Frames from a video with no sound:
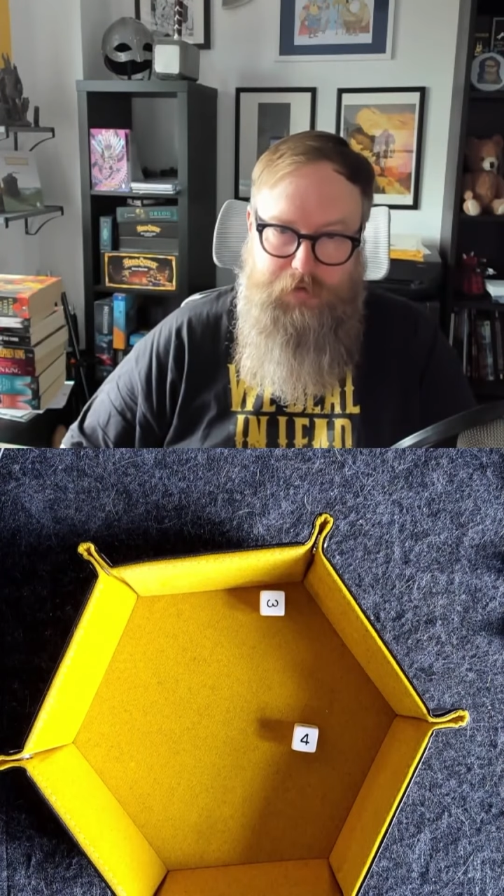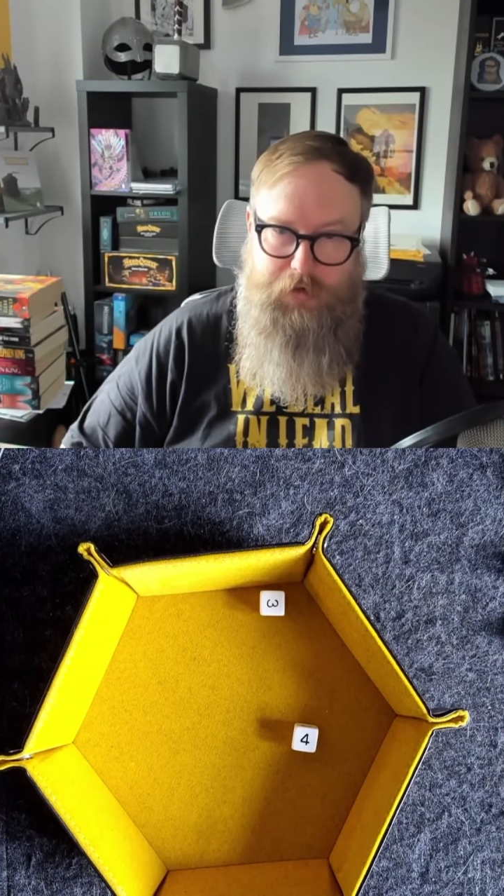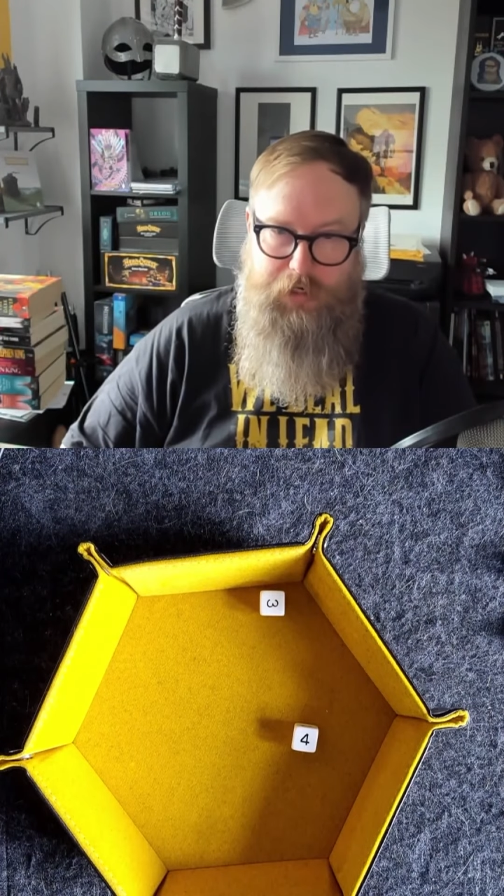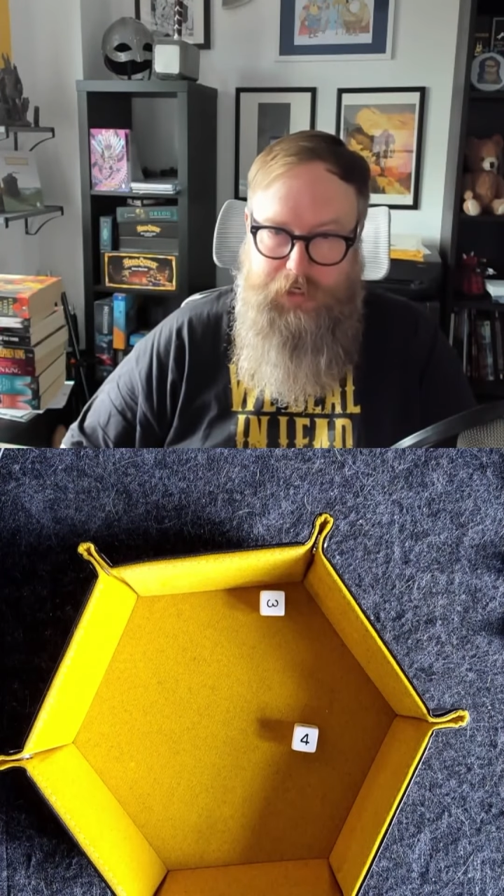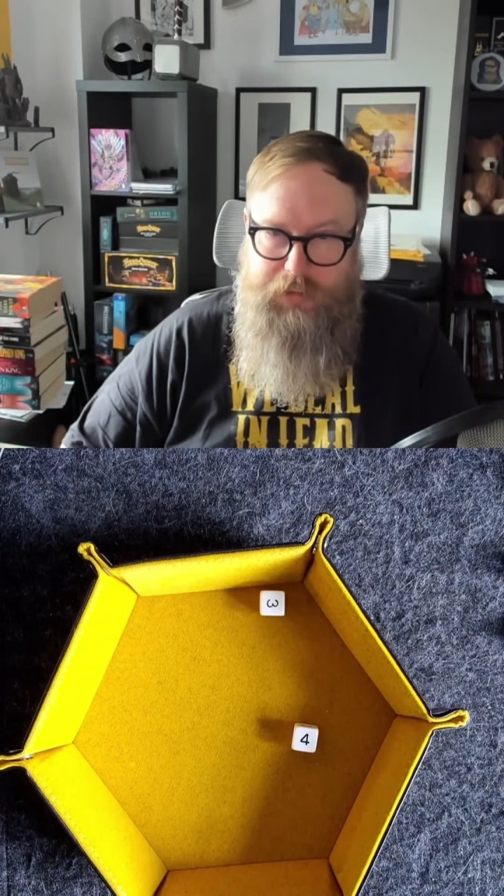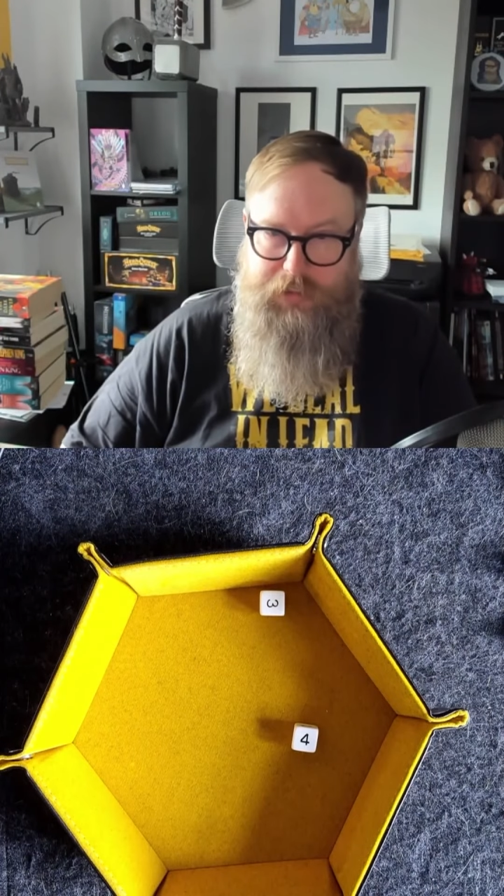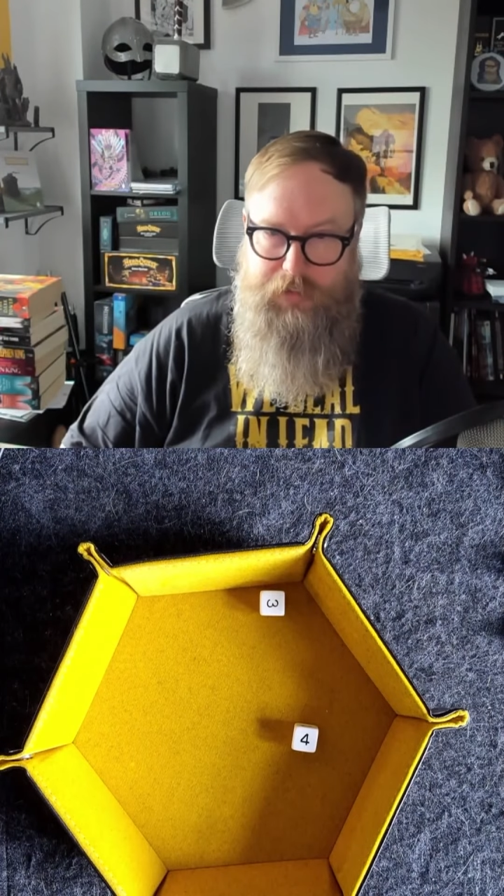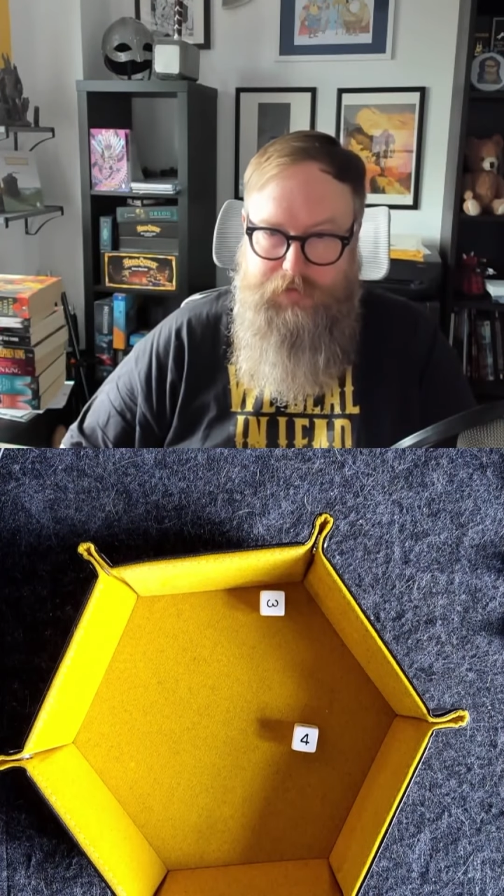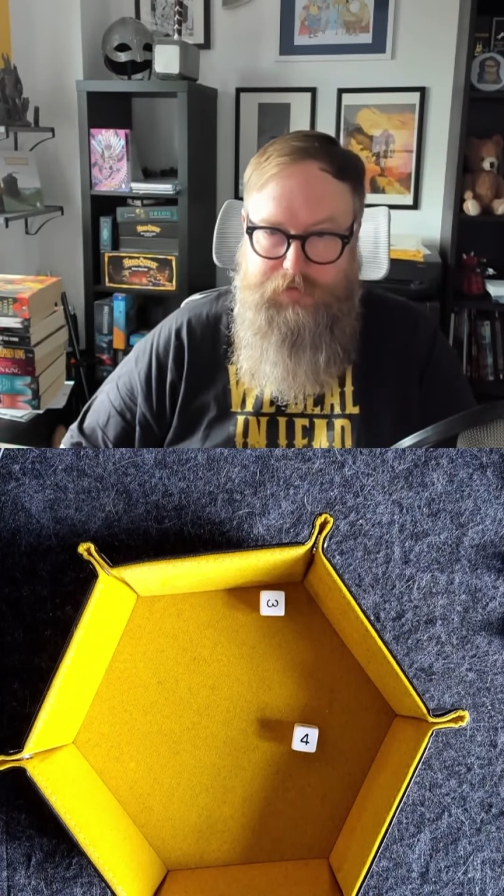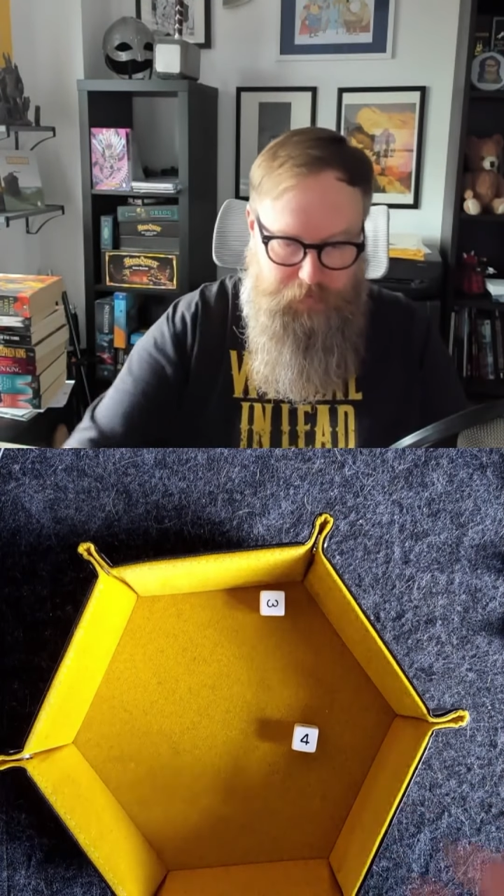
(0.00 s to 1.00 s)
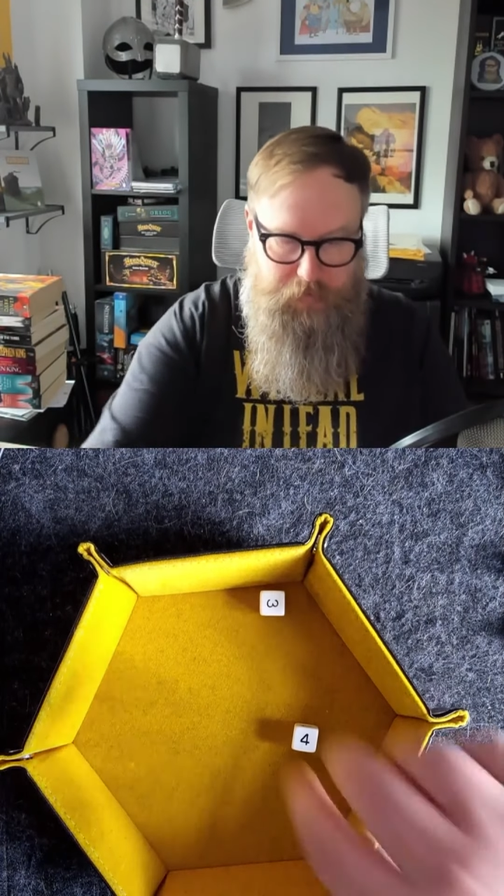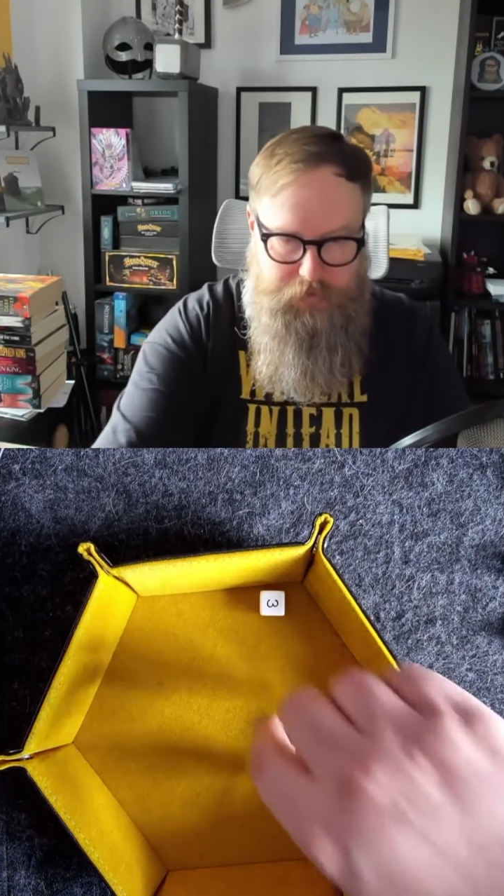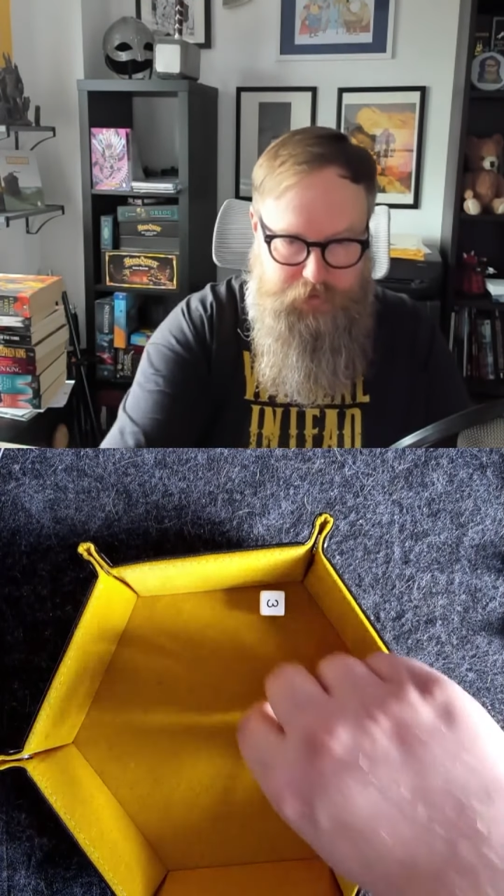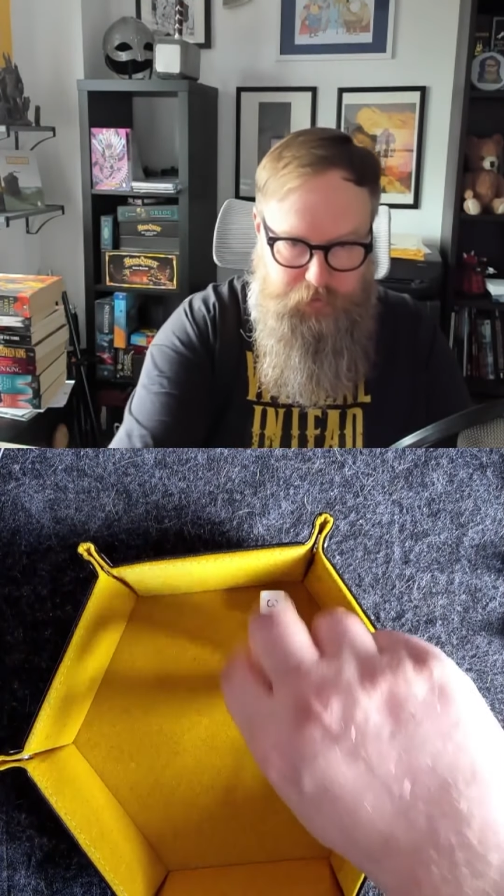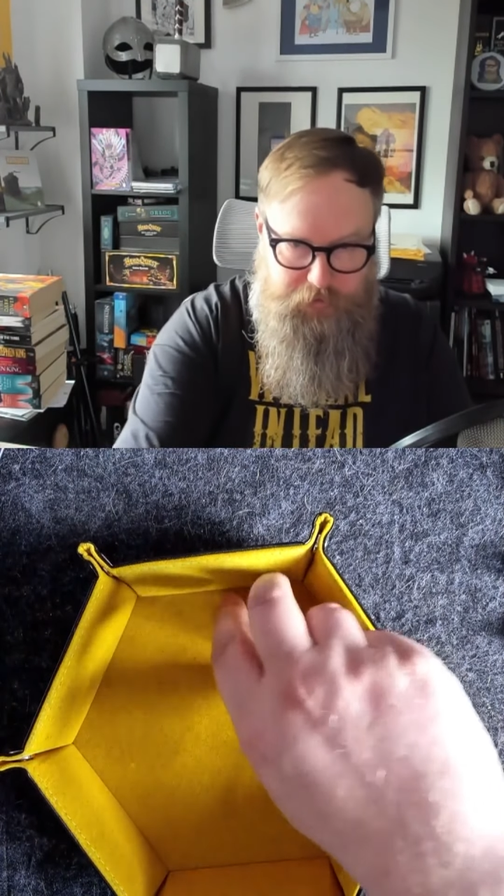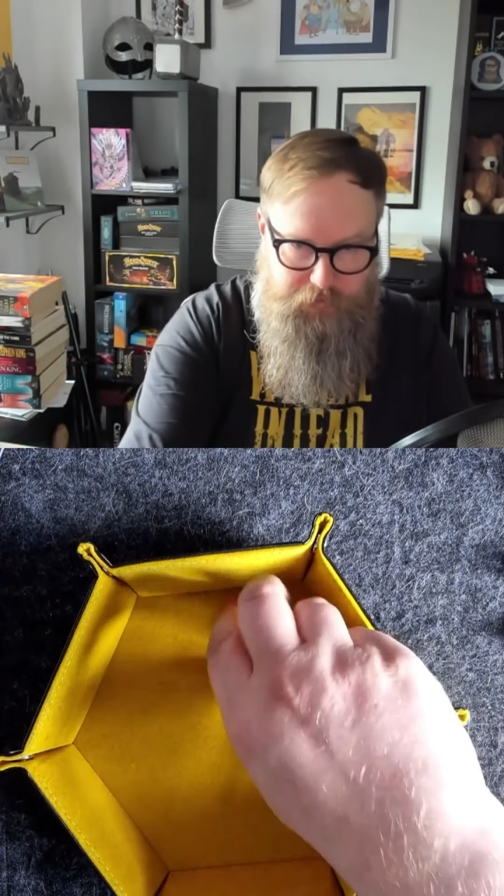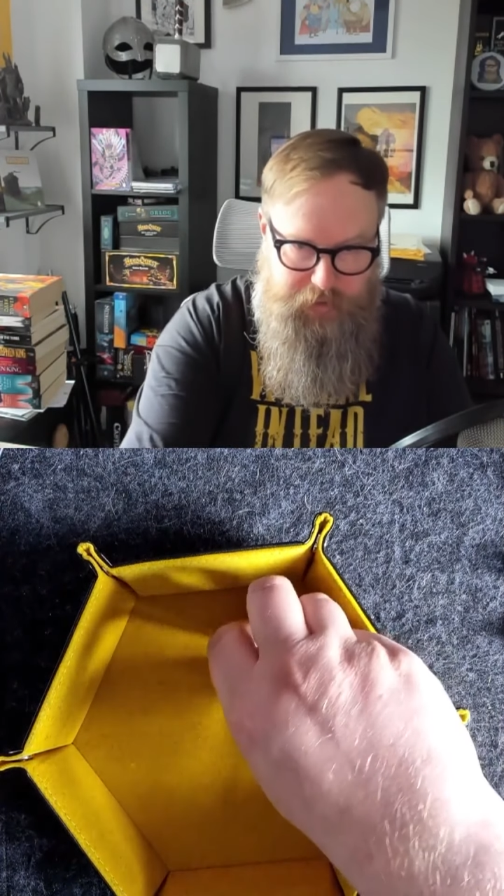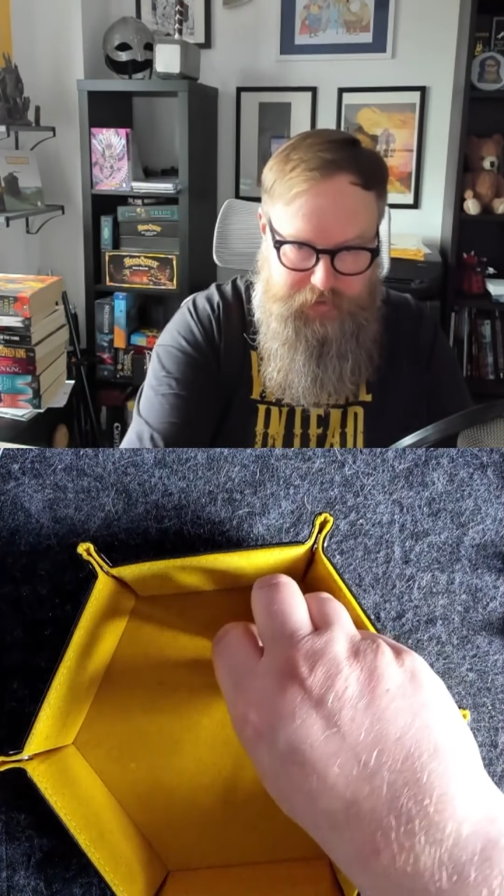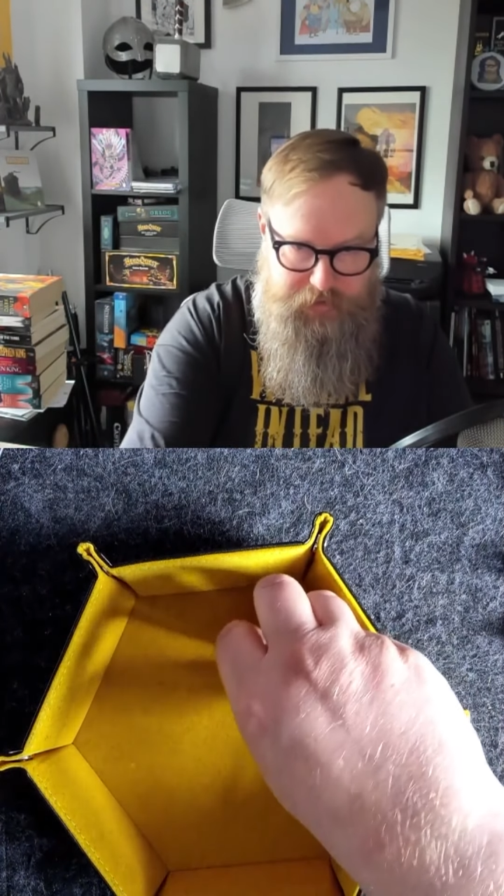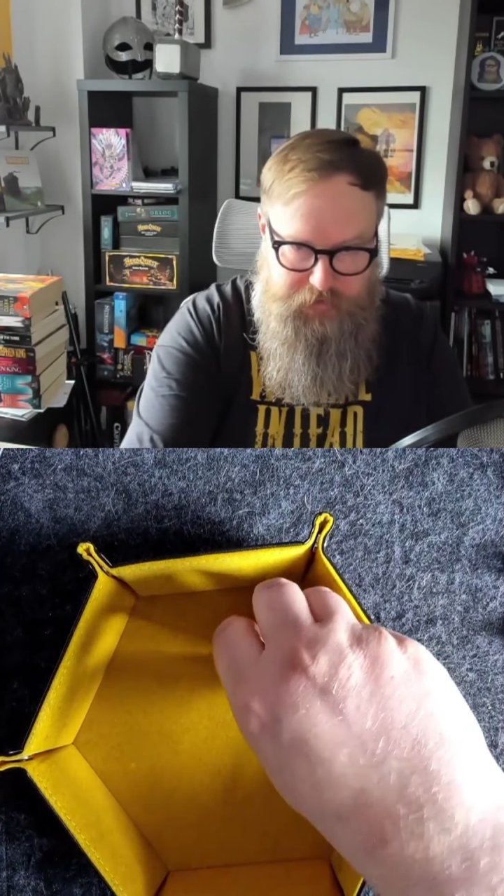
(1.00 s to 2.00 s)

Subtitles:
on any attacks. We'll do 3d6